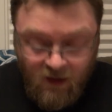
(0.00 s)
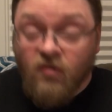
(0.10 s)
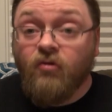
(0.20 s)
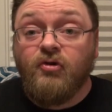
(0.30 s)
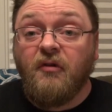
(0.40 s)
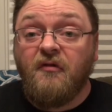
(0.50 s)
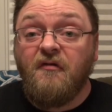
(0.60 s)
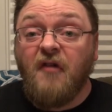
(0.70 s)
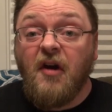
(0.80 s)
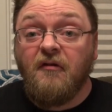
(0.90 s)
It's just
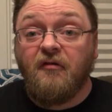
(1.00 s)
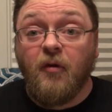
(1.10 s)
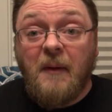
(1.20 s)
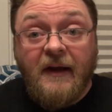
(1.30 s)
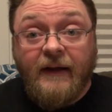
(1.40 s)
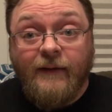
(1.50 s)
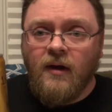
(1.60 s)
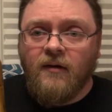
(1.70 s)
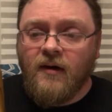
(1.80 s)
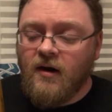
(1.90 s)
fun for me.
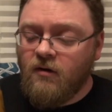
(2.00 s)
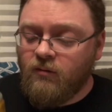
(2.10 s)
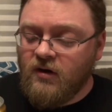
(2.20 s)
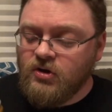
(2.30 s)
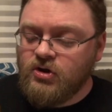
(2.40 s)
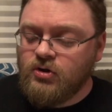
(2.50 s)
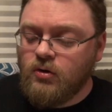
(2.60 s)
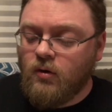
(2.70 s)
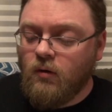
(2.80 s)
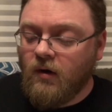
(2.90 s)
1993
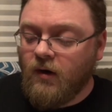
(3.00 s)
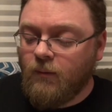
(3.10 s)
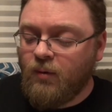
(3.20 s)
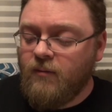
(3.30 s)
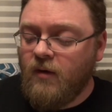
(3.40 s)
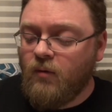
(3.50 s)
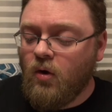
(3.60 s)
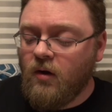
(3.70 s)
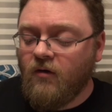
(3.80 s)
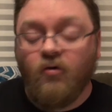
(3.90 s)
Ginger Cola, premium
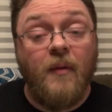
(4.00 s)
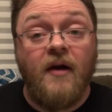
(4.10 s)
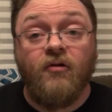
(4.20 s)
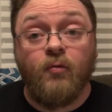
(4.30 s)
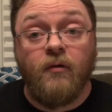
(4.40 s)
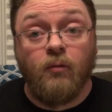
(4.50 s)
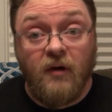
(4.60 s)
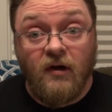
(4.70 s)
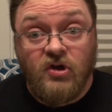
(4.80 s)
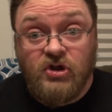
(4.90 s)
cola spiced with
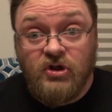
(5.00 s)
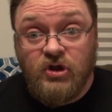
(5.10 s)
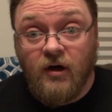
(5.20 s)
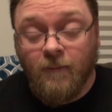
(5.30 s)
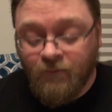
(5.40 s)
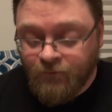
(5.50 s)
real ginger.